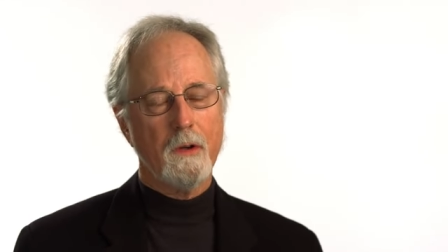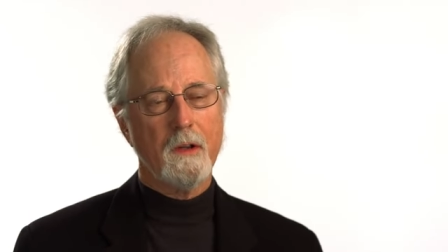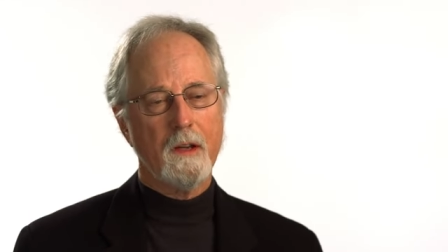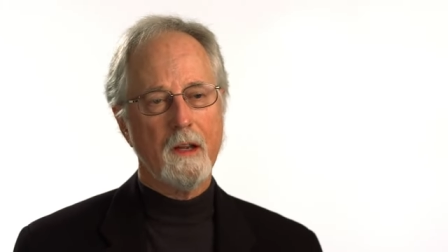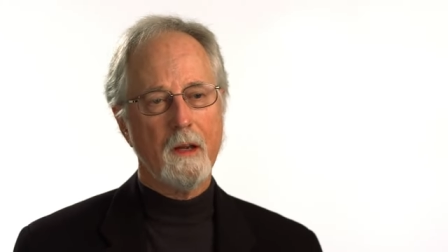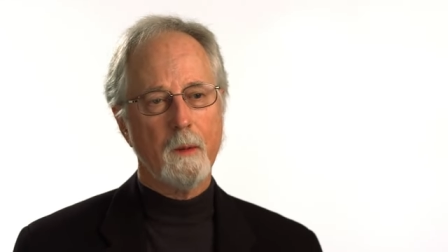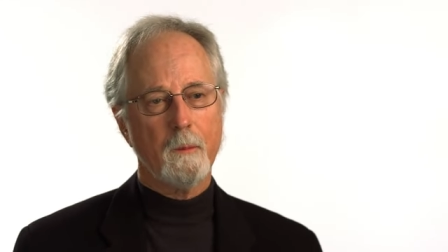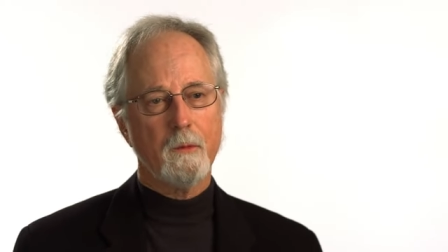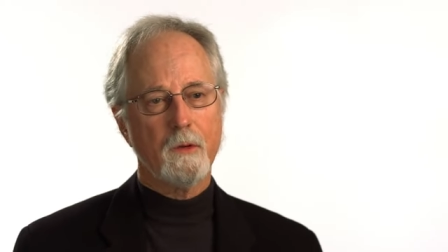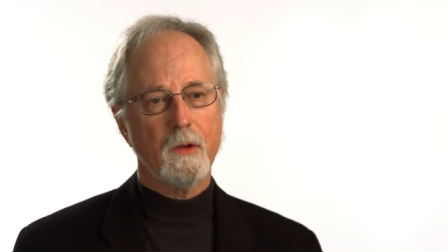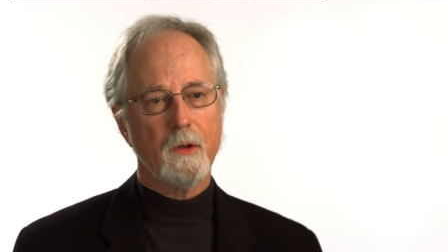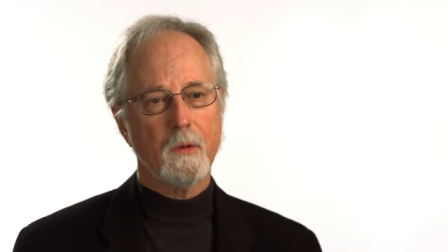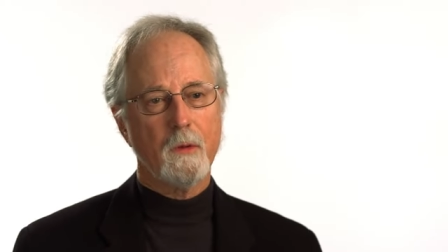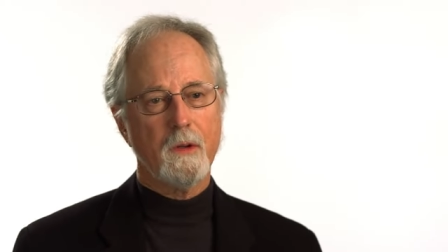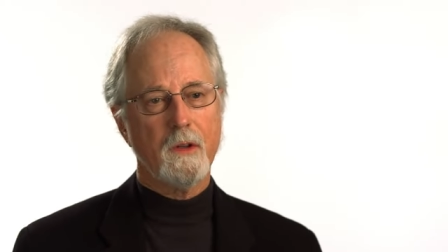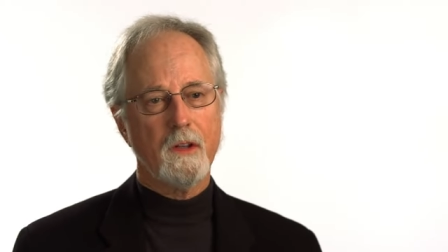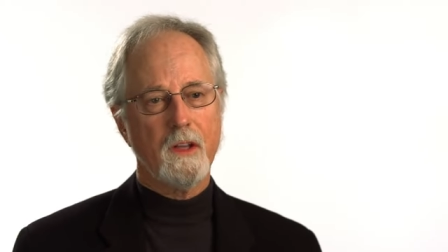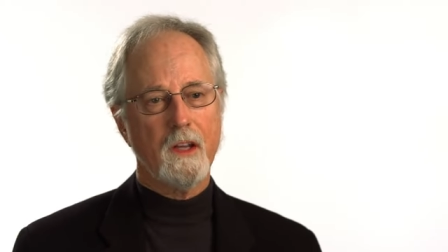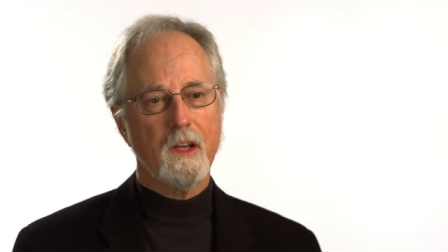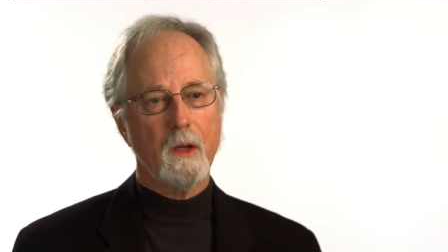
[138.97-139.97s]
to help
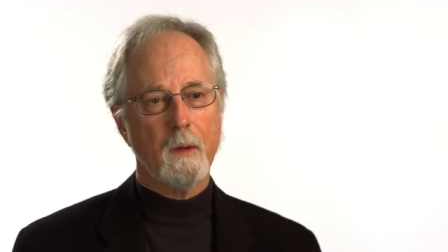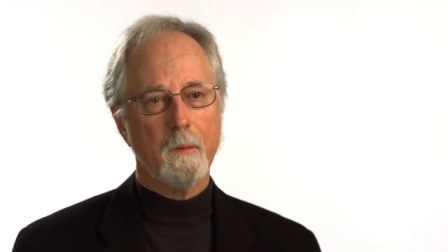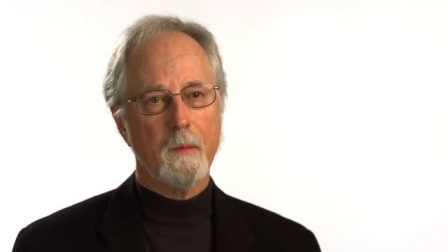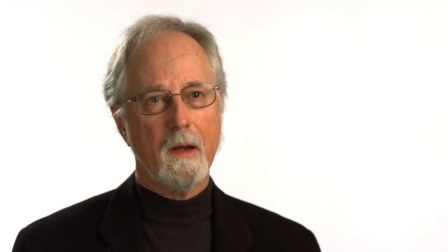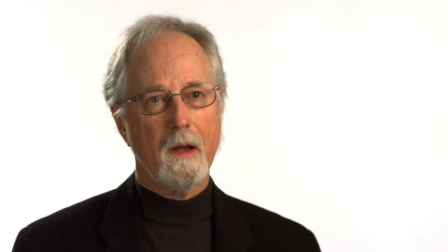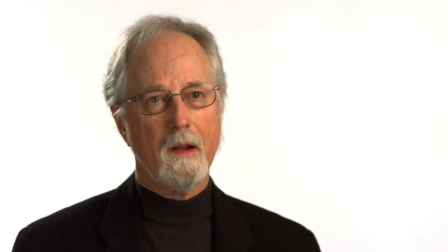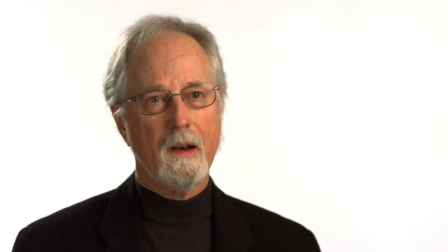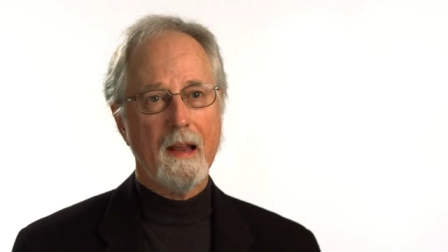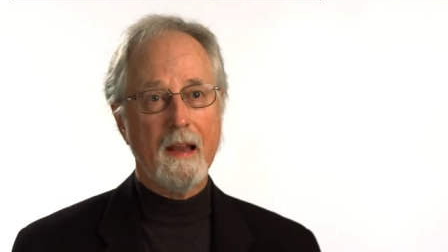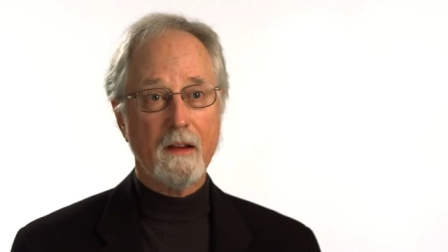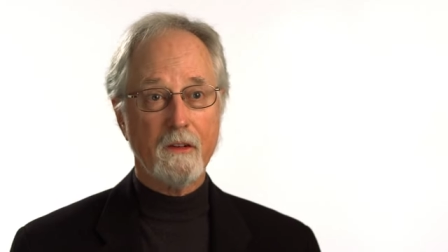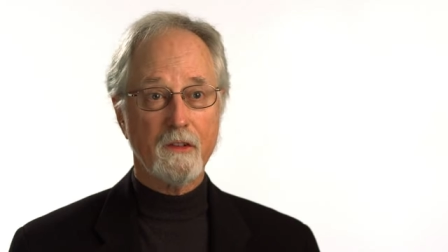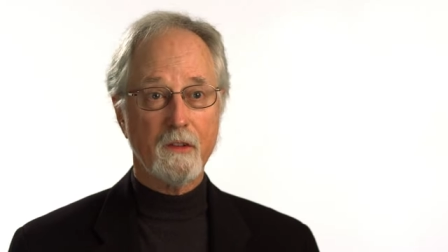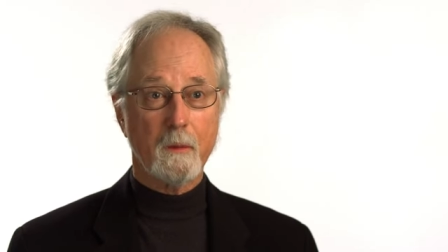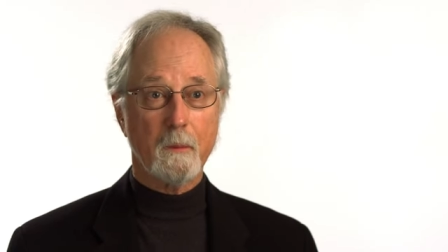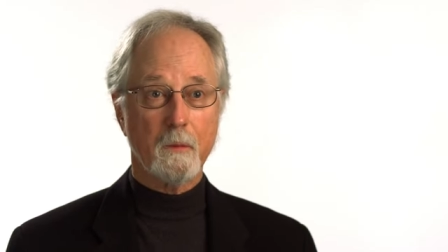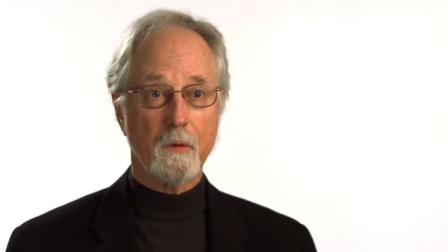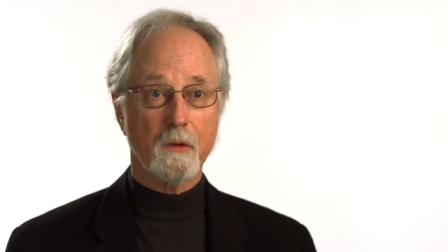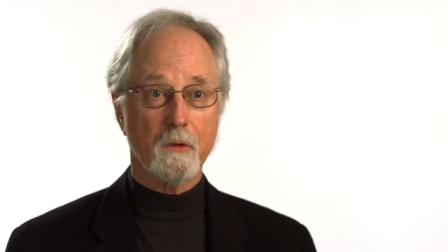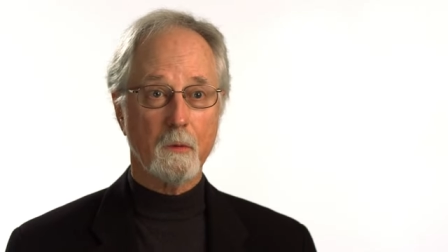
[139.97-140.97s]
children think about how
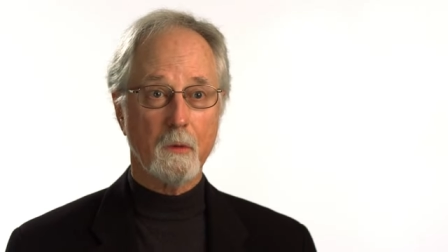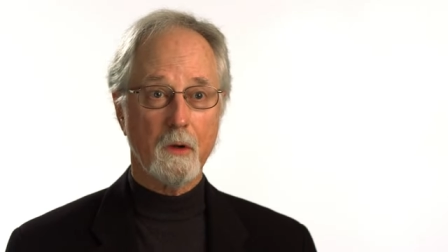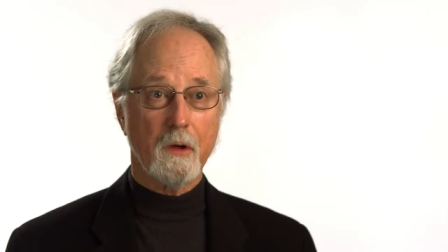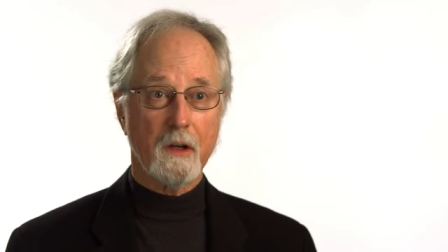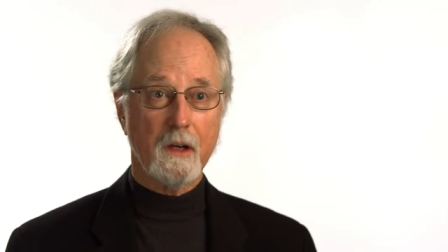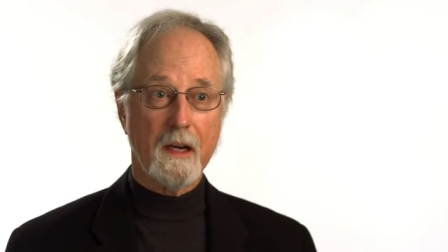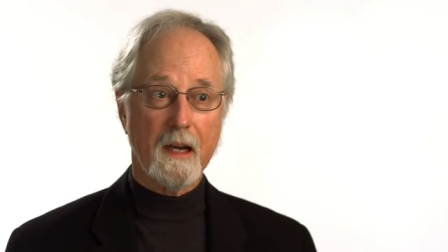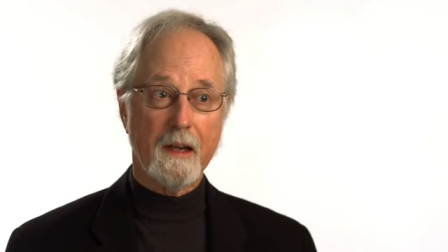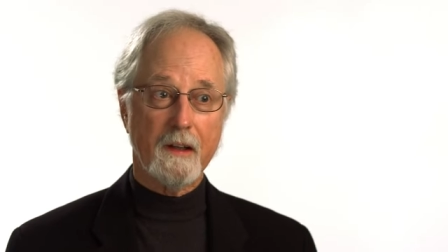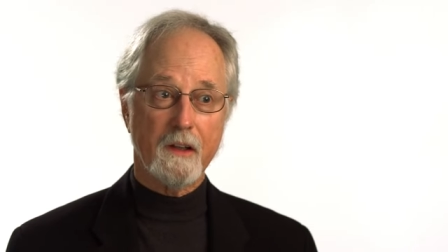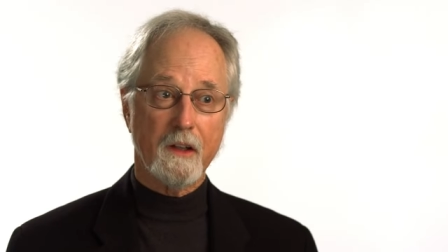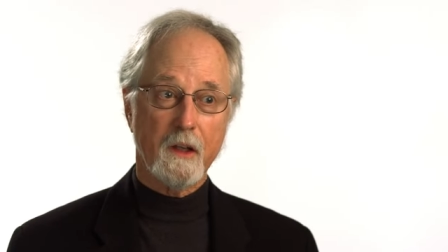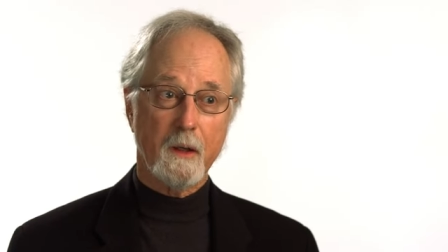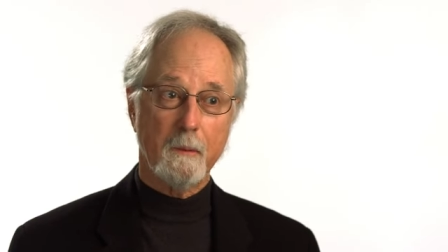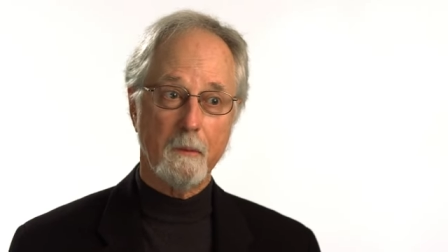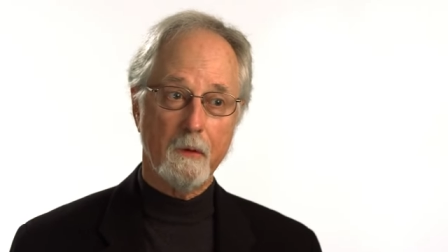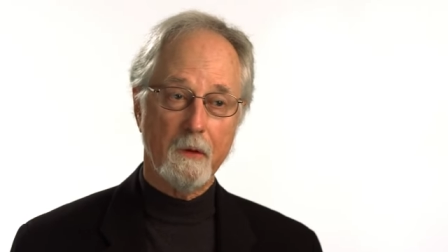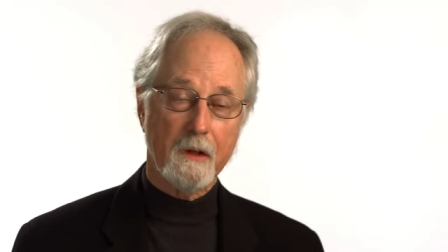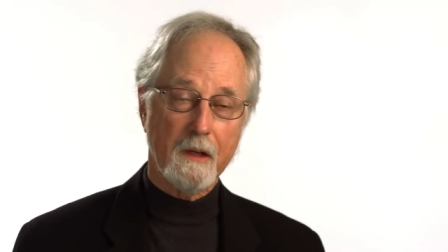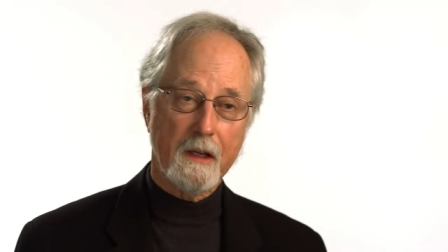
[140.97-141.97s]
symbols work, how they
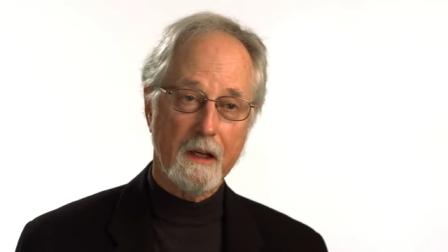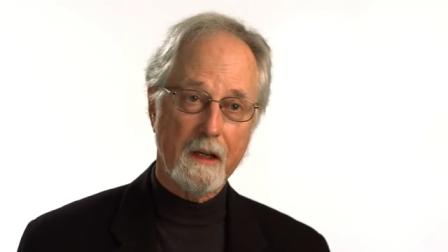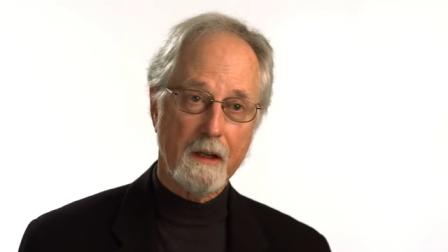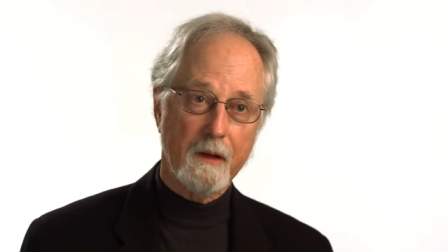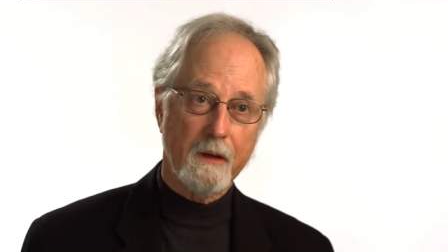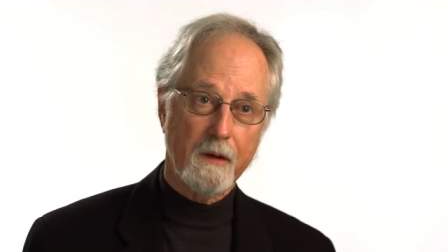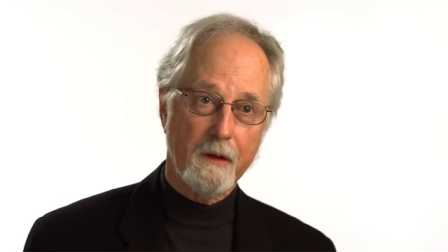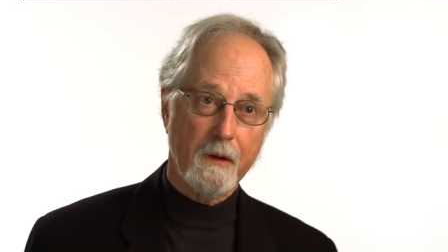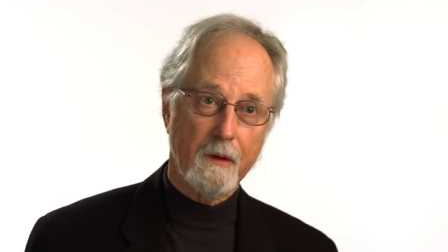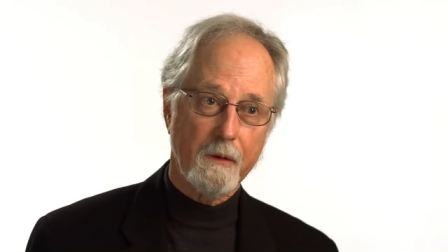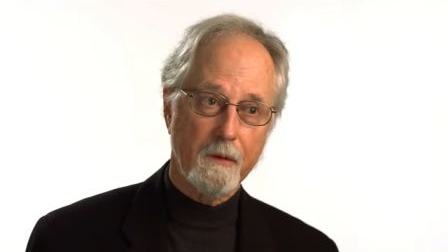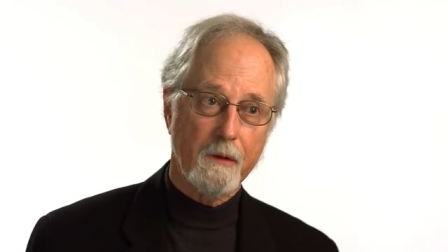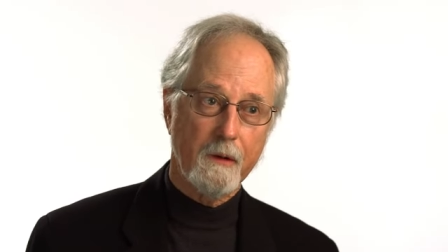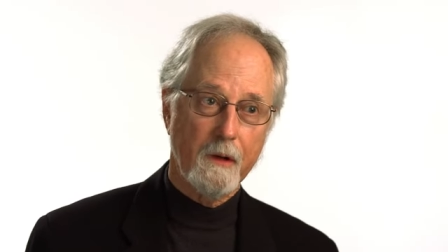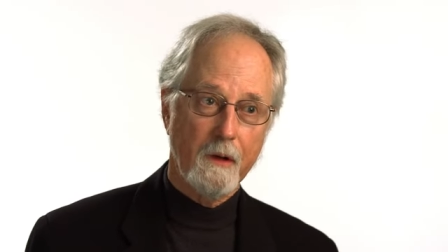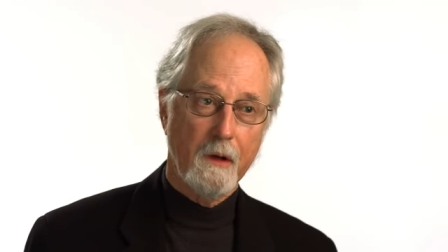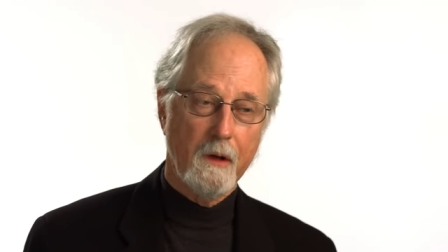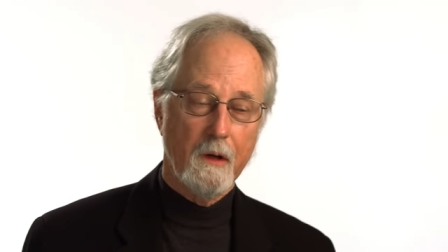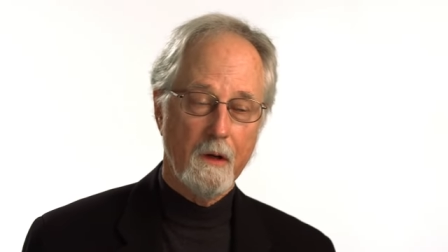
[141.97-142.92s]
communicate or don't